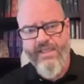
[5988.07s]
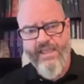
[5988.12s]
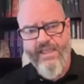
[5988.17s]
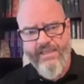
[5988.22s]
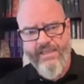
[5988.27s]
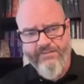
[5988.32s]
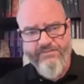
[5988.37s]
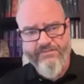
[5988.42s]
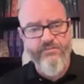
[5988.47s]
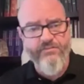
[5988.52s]

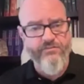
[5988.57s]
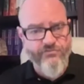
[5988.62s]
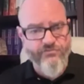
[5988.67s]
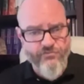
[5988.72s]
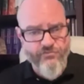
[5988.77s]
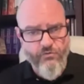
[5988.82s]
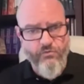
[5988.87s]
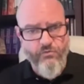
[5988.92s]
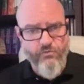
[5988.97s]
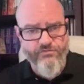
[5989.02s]
and these other
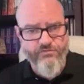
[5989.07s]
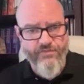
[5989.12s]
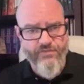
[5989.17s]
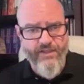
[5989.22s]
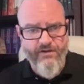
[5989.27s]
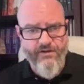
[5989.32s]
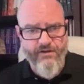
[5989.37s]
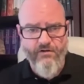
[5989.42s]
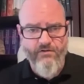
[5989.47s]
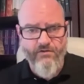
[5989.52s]
schools
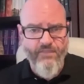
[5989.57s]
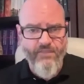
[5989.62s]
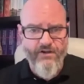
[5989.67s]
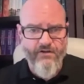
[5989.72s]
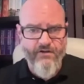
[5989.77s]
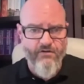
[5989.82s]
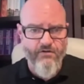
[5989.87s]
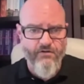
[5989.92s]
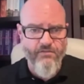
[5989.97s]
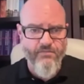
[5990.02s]
that are that
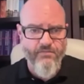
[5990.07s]
are